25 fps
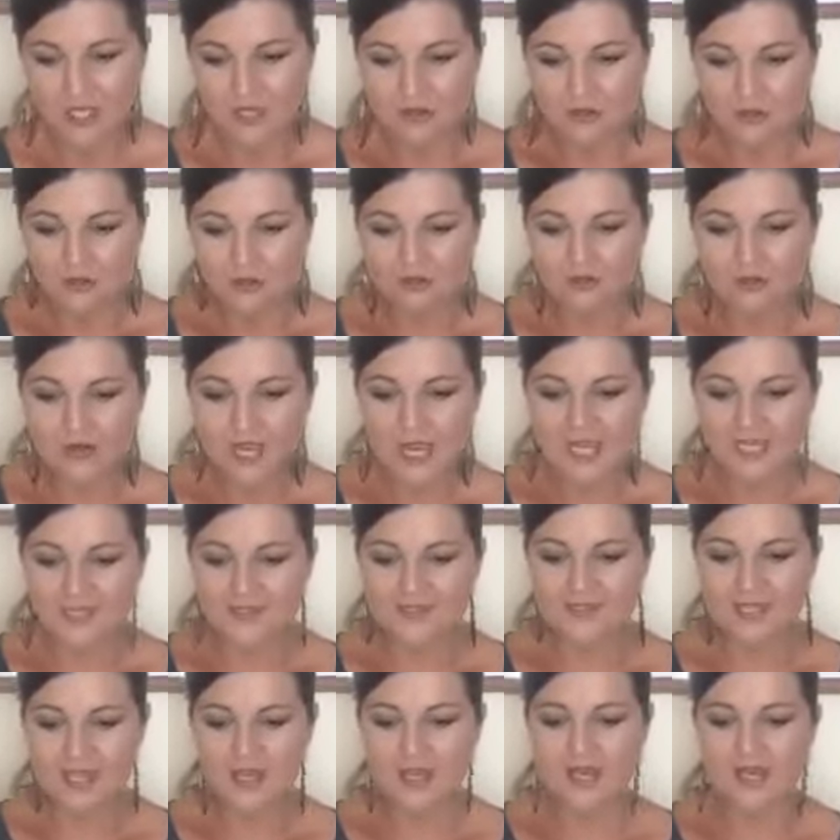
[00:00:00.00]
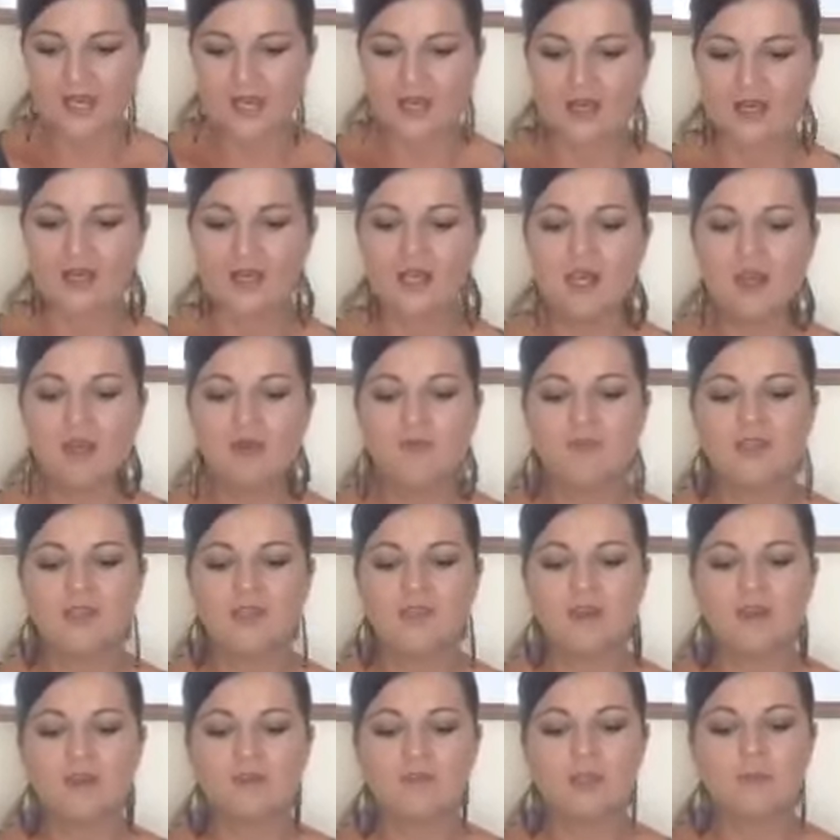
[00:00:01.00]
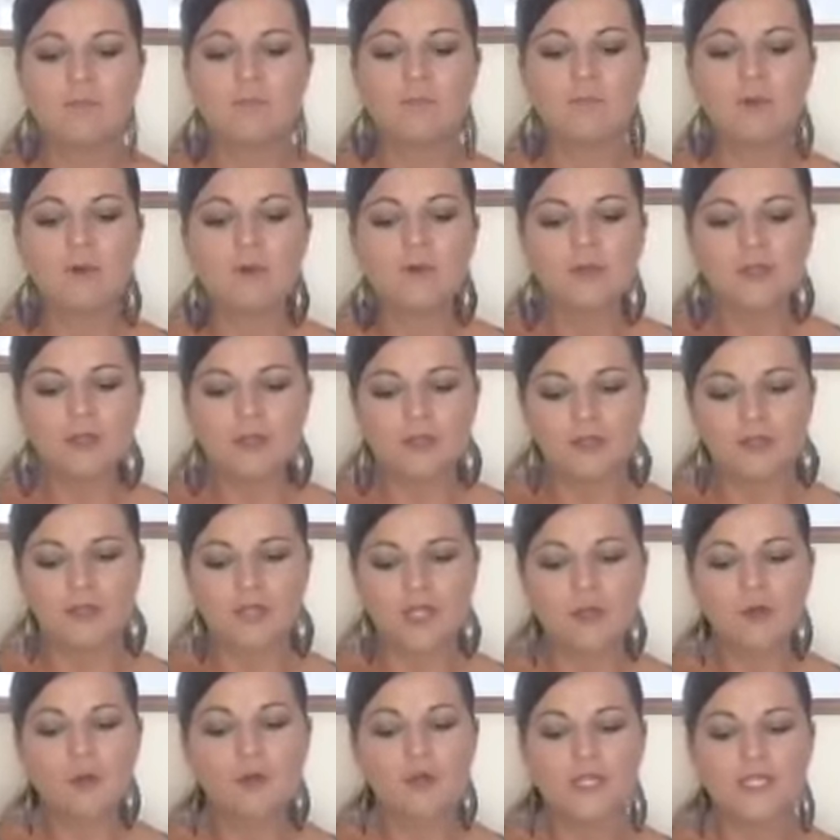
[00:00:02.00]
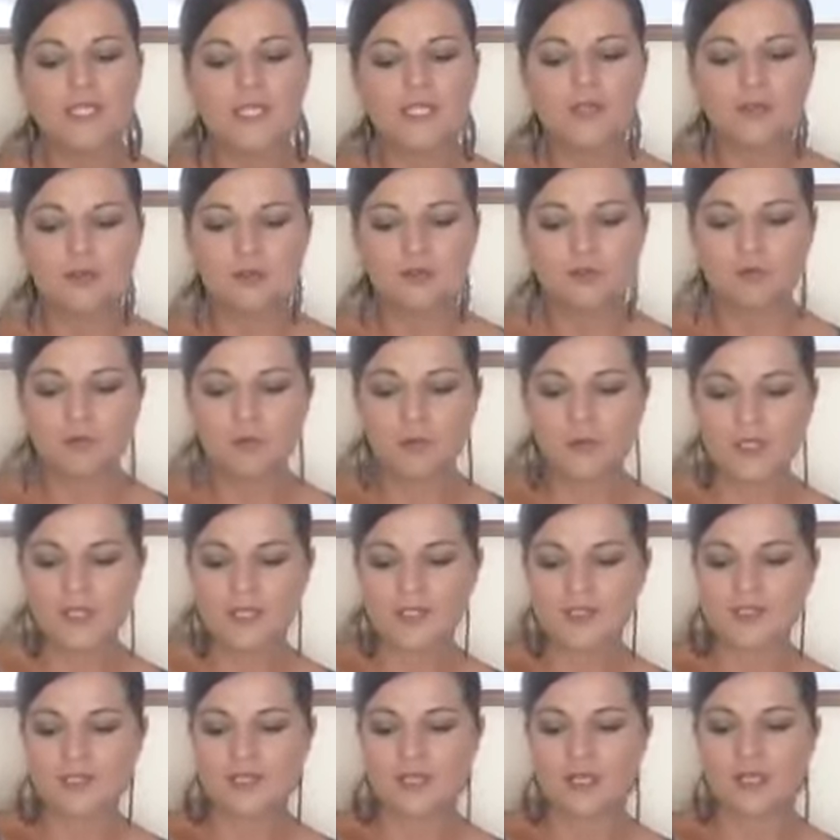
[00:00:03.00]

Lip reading: All right, with recording your voice,